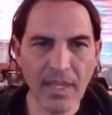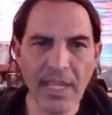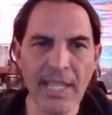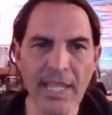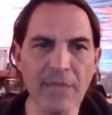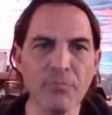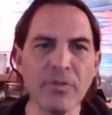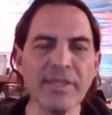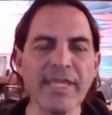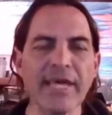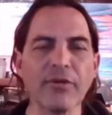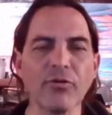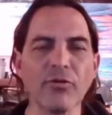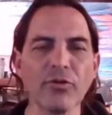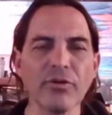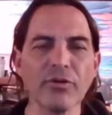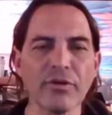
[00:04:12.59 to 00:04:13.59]
And when that
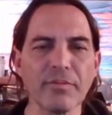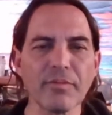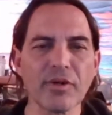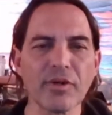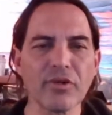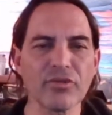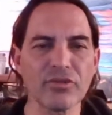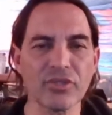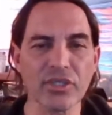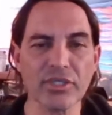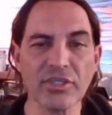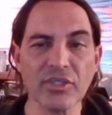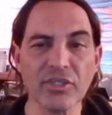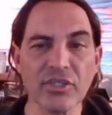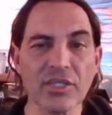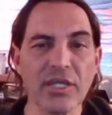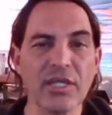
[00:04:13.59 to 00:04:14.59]
order
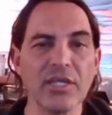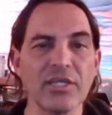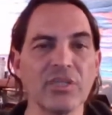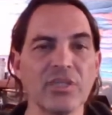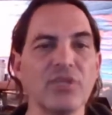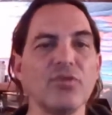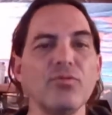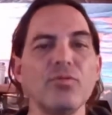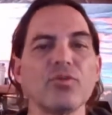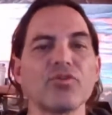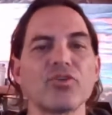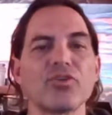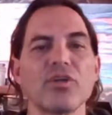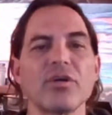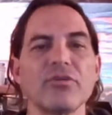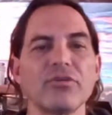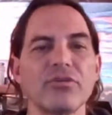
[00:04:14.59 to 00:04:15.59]
emerges, you will
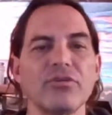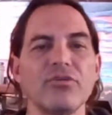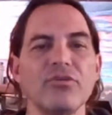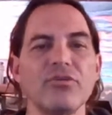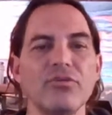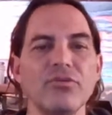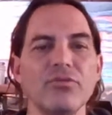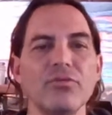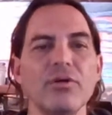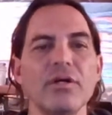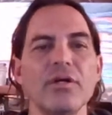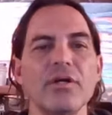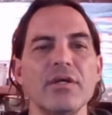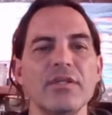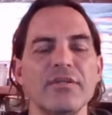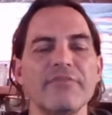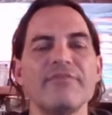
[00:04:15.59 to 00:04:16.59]
start to
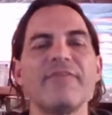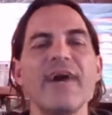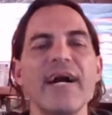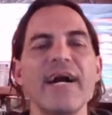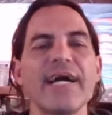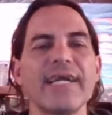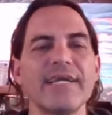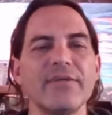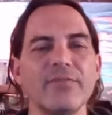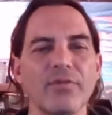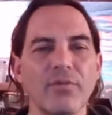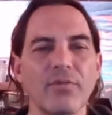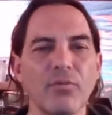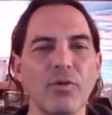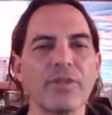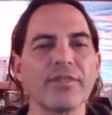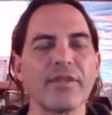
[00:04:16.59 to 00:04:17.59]
define
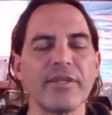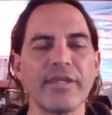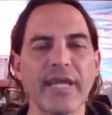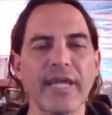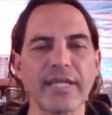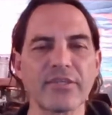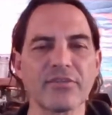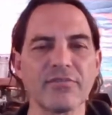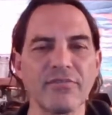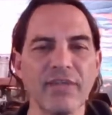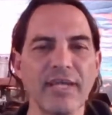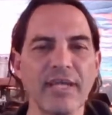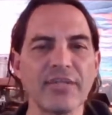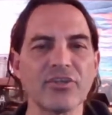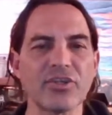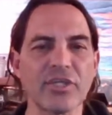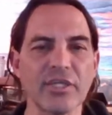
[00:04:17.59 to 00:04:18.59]
what the next
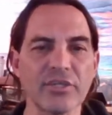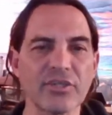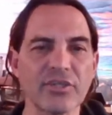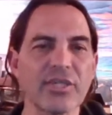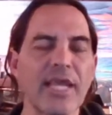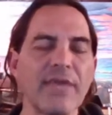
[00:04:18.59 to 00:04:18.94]
Fledge is.